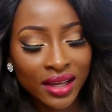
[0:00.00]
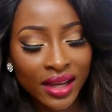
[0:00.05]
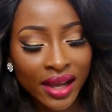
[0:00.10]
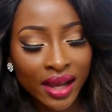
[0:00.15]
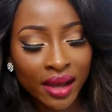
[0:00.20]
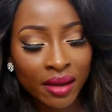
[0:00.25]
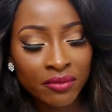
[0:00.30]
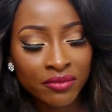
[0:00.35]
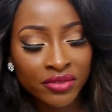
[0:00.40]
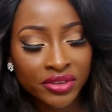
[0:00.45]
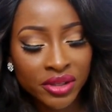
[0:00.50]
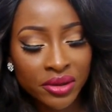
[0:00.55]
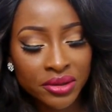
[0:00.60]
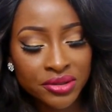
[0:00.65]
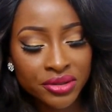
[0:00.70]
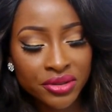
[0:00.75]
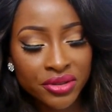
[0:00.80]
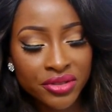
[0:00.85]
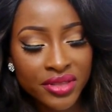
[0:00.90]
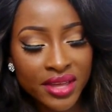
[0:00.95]
um, for
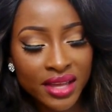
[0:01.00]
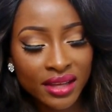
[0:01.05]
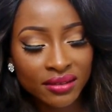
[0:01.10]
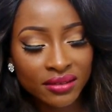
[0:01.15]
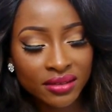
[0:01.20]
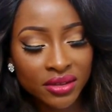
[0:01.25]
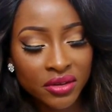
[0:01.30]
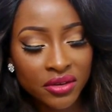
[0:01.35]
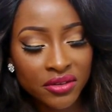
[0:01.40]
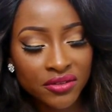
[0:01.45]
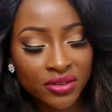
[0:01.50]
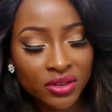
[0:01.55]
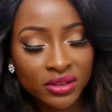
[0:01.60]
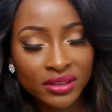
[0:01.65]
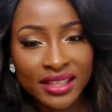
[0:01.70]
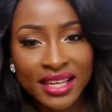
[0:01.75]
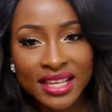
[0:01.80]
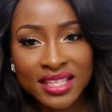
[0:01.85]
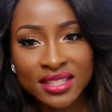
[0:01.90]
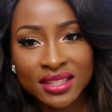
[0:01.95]
those who think who feel
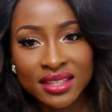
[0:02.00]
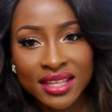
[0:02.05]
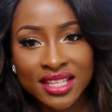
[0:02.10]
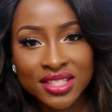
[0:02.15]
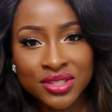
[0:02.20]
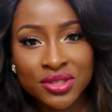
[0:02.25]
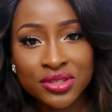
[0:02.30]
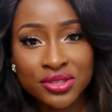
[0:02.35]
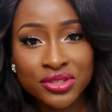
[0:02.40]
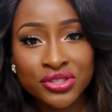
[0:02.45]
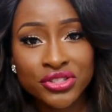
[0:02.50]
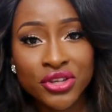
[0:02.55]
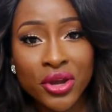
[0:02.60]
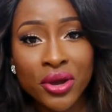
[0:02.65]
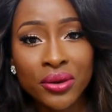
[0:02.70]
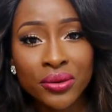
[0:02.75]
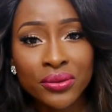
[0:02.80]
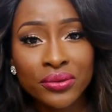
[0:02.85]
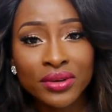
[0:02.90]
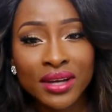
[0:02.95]
these, this doesn't
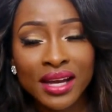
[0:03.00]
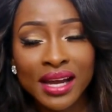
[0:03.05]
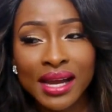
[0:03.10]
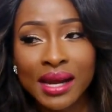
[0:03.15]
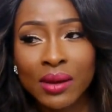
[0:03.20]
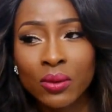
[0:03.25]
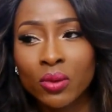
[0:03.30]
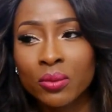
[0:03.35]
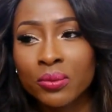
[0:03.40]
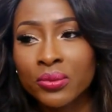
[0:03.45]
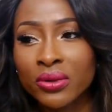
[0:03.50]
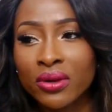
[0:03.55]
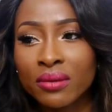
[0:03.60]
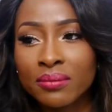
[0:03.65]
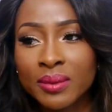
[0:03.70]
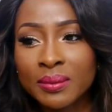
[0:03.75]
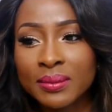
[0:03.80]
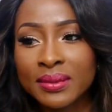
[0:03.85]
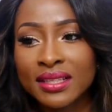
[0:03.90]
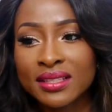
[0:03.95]
show I will
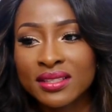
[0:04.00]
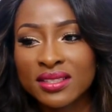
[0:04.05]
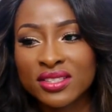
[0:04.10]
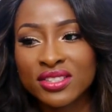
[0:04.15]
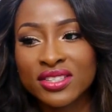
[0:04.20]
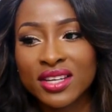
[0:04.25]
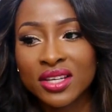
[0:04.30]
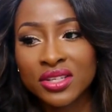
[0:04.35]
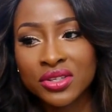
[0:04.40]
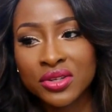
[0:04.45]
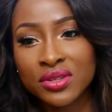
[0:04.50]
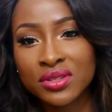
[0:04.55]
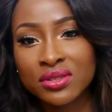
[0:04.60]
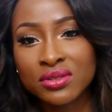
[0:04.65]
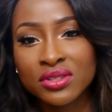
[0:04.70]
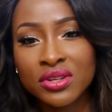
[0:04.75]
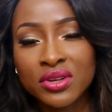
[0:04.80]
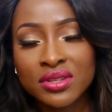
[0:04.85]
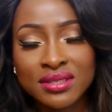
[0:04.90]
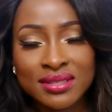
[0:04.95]
probably suggest
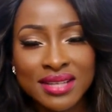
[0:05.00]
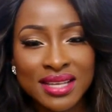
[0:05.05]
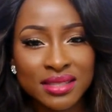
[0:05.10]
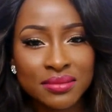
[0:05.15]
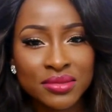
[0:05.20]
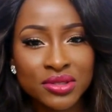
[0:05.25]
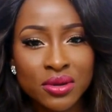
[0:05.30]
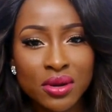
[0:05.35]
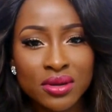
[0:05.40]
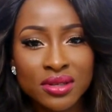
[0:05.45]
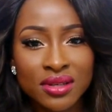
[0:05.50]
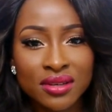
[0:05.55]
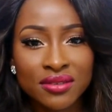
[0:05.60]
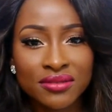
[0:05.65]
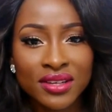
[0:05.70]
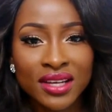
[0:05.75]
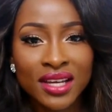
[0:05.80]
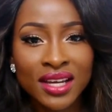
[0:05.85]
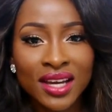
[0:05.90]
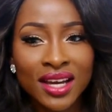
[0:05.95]
using using like some sort
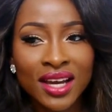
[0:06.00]
of